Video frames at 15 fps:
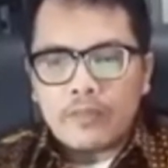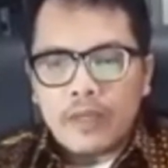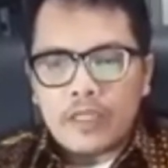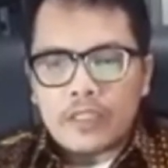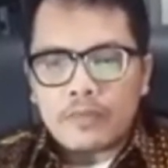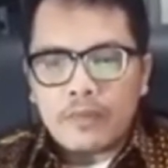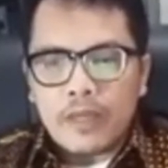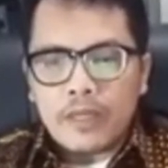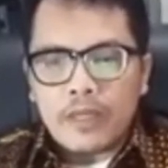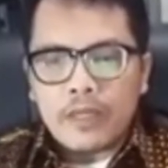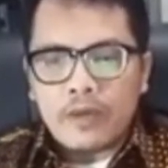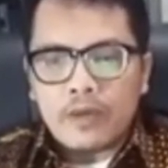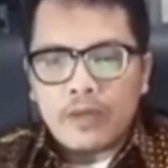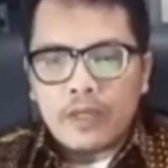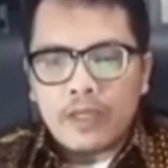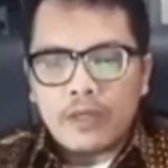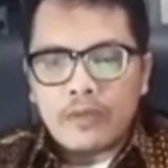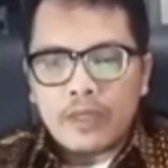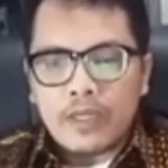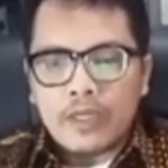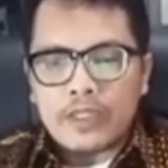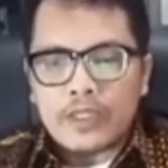by spending on
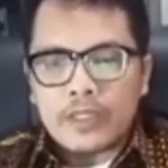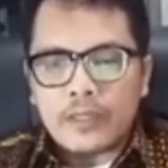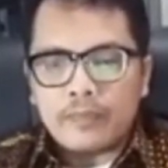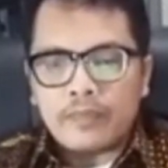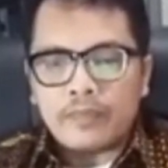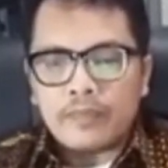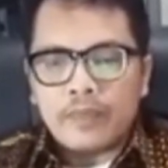education.